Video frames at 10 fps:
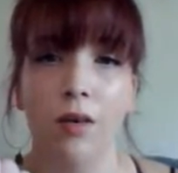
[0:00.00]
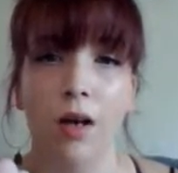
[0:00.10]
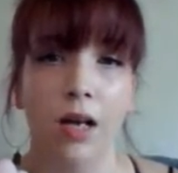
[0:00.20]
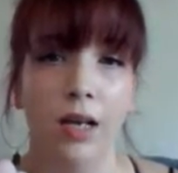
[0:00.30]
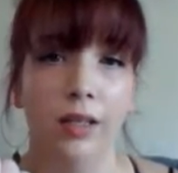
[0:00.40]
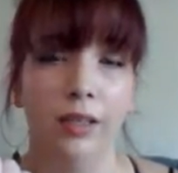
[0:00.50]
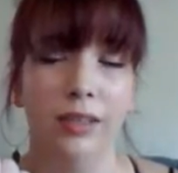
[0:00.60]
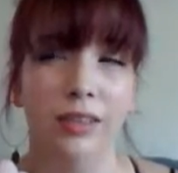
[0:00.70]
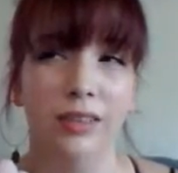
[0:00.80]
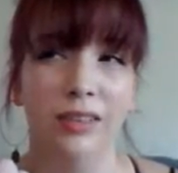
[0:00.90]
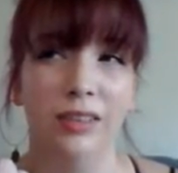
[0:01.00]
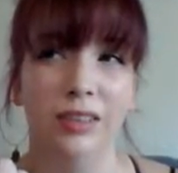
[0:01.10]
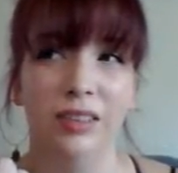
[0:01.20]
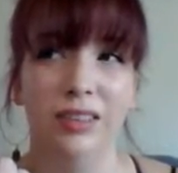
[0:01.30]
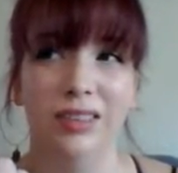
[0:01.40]

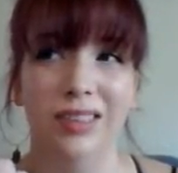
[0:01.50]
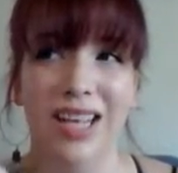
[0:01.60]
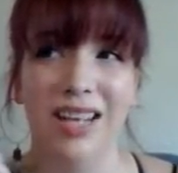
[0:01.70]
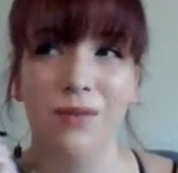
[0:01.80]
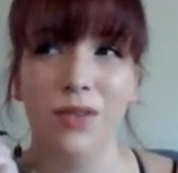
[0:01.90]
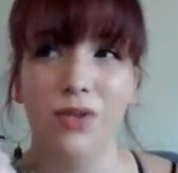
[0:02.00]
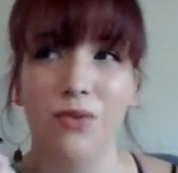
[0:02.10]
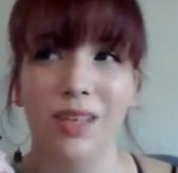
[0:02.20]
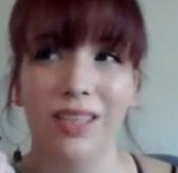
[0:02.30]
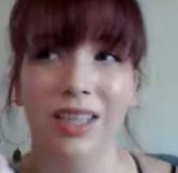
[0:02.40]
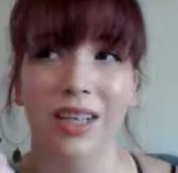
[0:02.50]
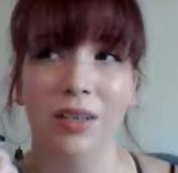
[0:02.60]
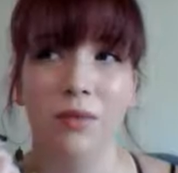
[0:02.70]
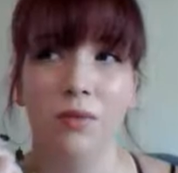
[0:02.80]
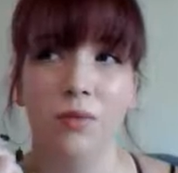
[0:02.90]
Kind of
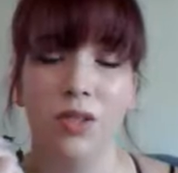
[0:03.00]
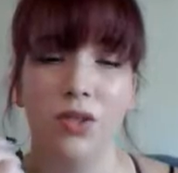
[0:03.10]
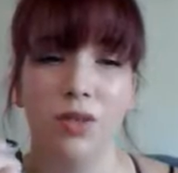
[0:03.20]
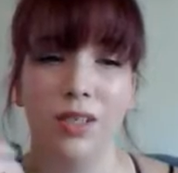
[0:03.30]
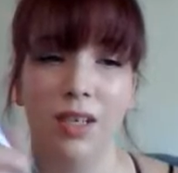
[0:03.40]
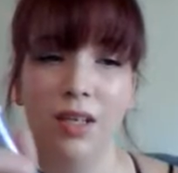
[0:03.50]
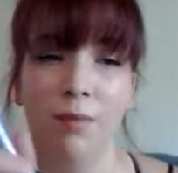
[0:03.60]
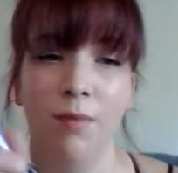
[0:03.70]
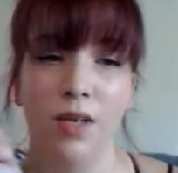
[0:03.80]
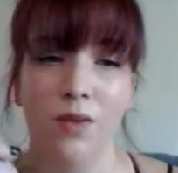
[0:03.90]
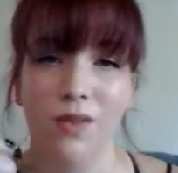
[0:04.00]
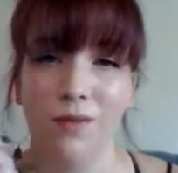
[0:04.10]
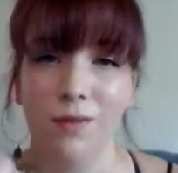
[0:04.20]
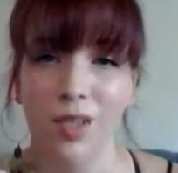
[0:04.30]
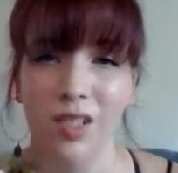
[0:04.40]
strictly restricting my use of
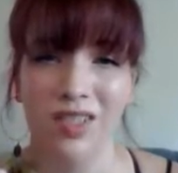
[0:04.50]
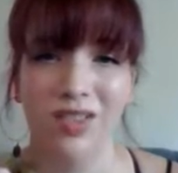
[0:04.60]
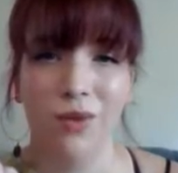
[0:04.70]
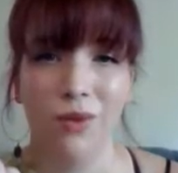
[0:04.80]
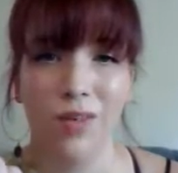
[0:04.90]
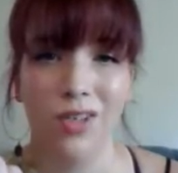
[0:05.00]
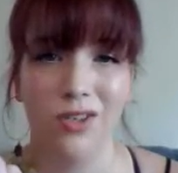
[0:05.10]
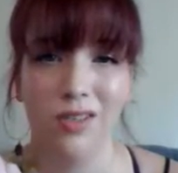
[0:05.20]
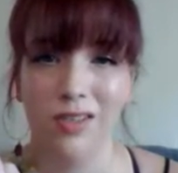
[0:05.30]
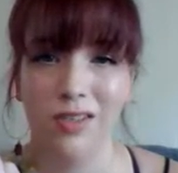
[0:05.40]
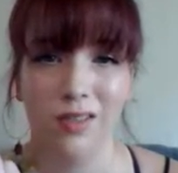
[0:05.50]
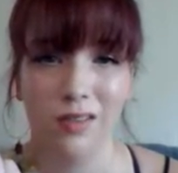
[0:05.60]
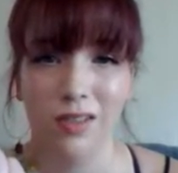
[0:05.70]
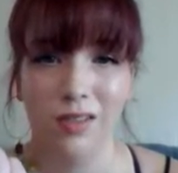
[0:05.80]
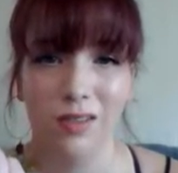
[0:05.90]
it to conventions
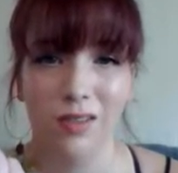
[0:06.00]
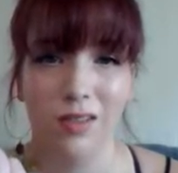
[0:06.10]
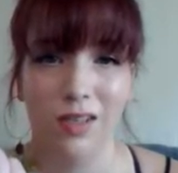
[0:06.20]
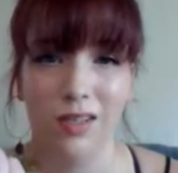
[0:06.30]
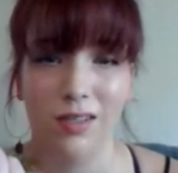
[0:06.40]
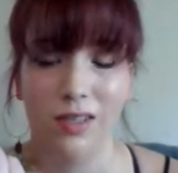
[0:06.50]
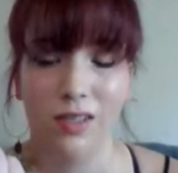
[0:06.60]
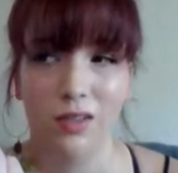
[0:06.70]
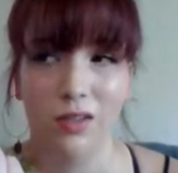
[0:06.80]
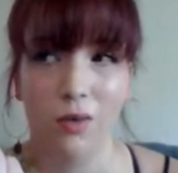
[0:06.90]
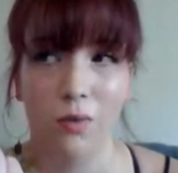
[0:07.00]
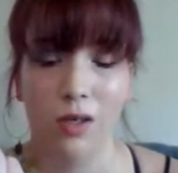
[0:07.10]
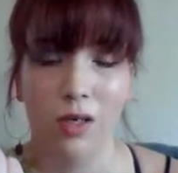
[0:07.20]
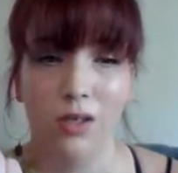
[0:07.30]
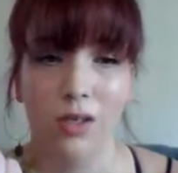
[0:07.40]
because, like I said, I don't
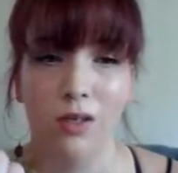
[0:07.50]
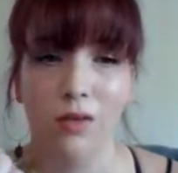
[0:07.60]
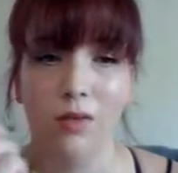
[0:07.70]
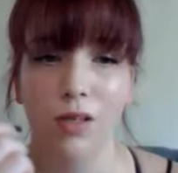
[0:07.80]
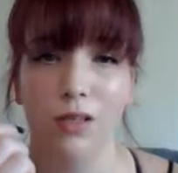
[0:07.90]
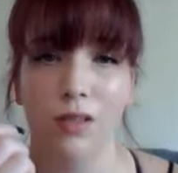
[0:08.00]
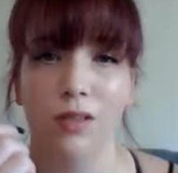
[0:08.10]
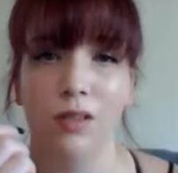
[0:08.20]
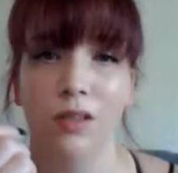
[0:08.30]
wear eyeshadow, and